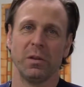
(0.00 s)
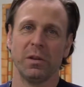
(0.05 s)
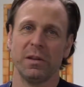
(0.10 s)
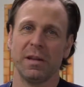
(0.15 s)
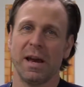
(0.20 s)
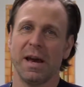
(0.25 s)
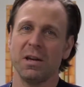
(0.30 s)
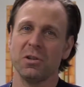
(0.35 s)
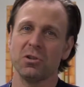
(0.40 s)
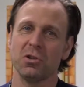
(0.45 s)
the
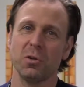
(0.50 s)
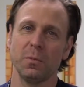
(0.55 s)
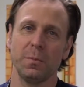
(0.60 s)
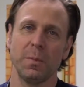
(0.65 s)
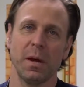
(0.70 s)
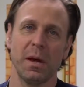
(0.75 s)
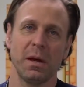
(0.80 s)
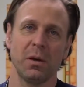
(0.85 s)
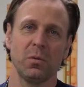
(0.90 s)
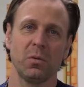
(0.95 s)
national
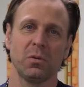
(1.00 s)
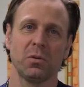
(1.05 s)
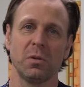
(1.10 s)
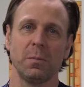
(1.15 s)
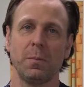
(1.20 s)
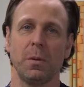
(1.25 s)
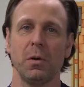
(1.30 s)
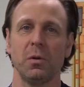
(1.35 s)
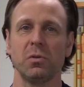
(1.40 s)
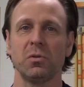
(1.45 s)
bank was
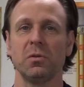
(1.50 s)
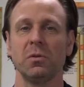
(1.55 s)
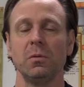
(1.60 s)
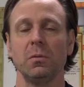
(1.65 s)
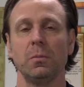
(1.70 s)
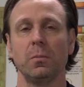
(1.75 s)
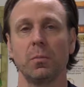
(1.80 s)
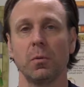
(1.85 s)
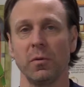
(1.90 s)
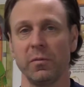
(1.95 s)
supposed
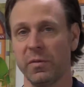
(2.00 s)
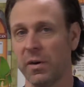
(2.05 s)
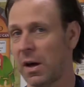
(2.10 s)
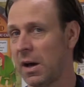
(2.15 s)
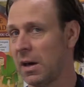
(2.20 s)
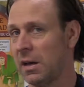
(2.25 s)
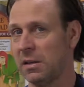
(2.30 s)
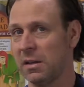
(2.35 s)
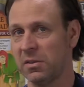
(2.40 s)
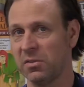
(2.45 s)
to
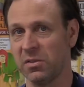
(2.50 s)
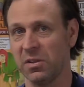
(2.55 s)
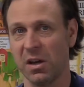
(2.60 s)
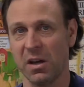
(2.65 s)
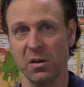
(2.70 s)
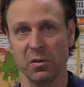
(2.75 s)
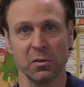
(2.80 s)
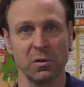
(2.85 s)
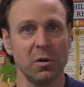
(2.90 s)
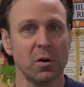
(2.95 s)
provide a
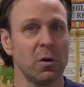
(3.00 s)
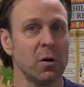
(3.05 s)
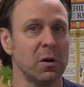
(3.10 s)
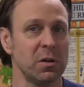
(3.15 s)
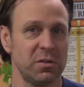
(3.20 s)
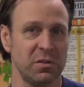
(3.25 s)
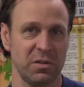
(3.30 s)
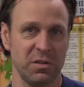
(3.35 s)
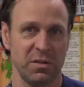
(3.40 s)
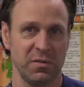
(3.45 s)
sound
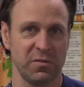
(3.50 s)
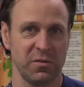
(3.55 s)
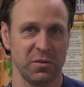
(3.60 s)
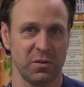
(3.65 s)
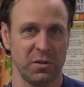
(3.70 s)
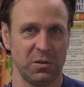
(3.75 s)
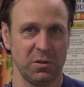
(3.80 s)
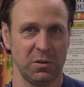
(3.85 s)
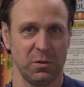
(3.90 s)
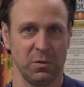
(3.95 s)
currency for
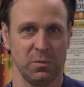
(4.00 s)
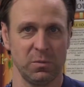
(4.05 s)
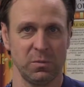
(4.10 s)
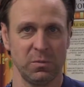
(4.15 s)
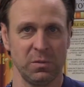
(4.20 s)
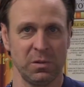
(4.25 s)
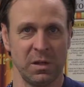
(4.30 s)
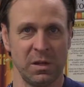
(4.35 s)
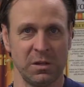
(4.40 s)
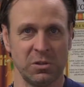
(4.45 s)
the new
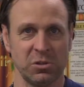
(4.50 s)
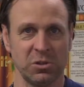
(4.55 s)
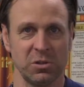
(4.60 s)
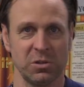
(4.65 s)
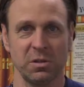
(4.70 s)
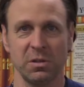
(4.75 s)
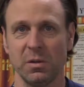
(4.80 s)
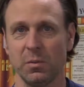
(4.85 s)
nation.